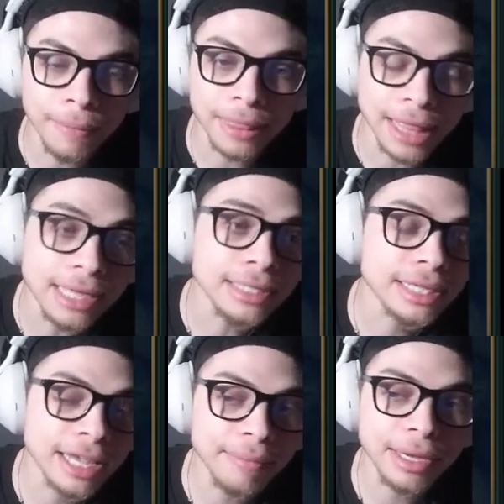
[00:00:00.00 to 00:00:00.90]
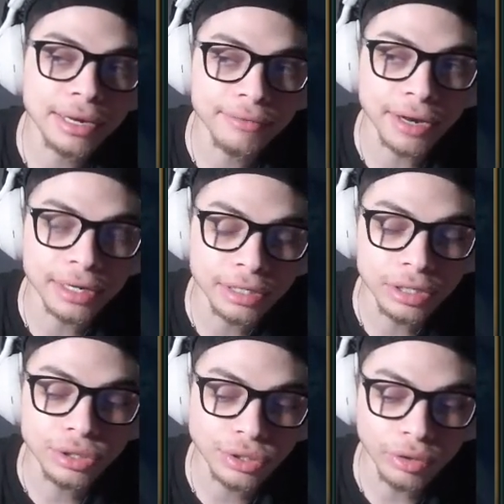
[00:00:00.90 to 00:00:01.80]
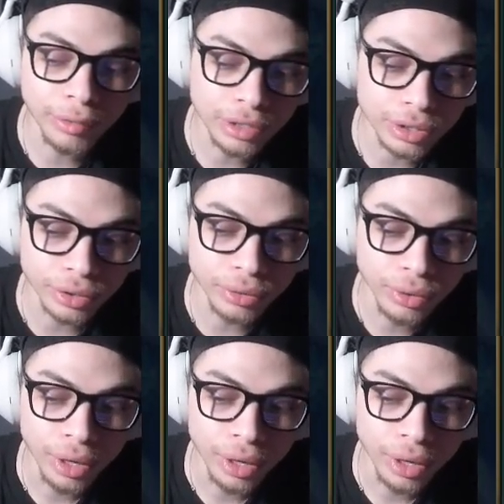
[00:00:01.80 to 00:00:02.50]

This gave me an advantage, so much so